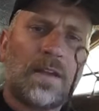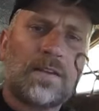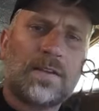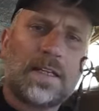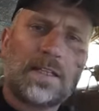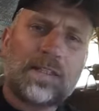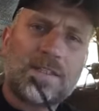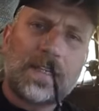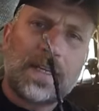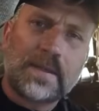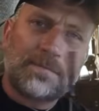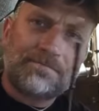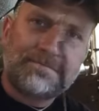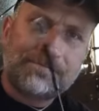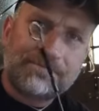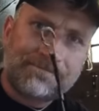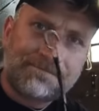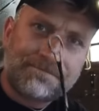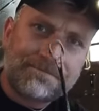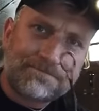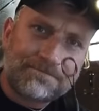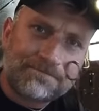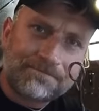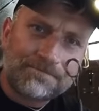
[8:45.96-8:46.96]
that's it
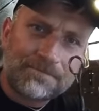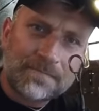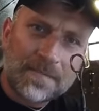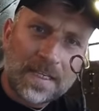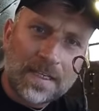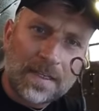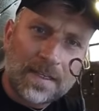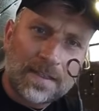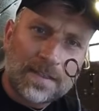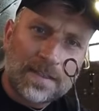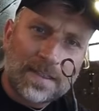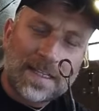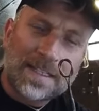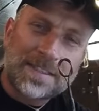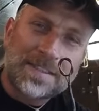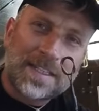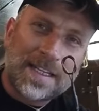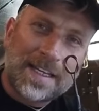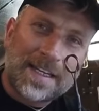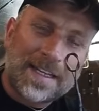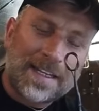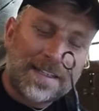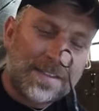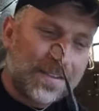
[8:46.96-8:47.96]
that's
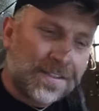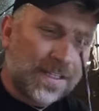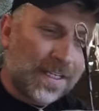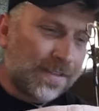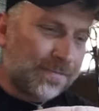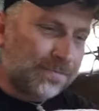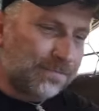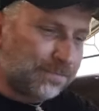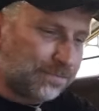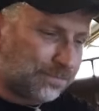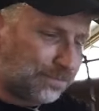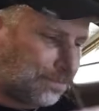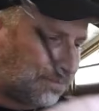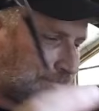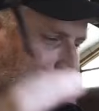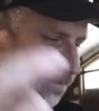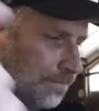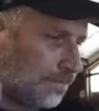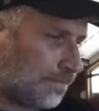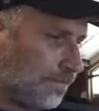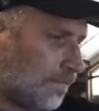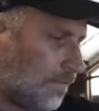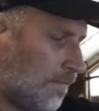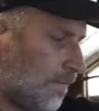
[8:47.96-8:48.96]
that end done
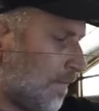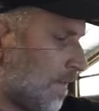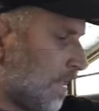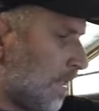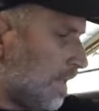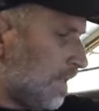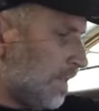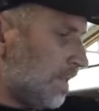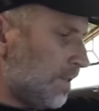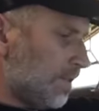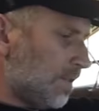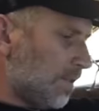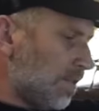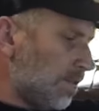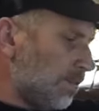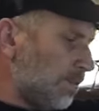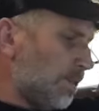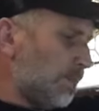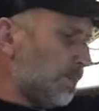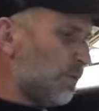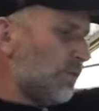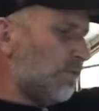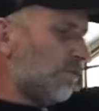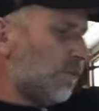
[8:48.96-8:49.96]
so then
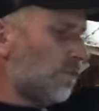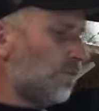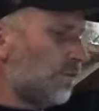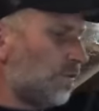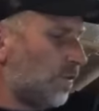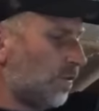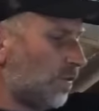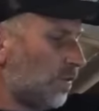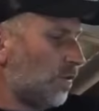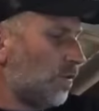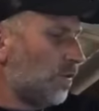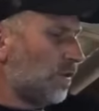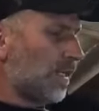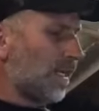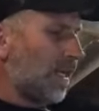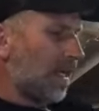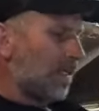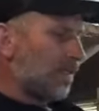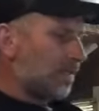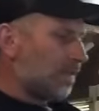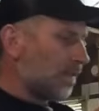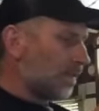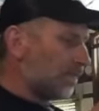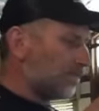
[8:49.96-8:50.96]
we move on to the hook
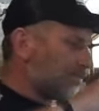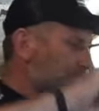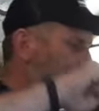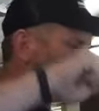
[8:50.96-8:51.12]
end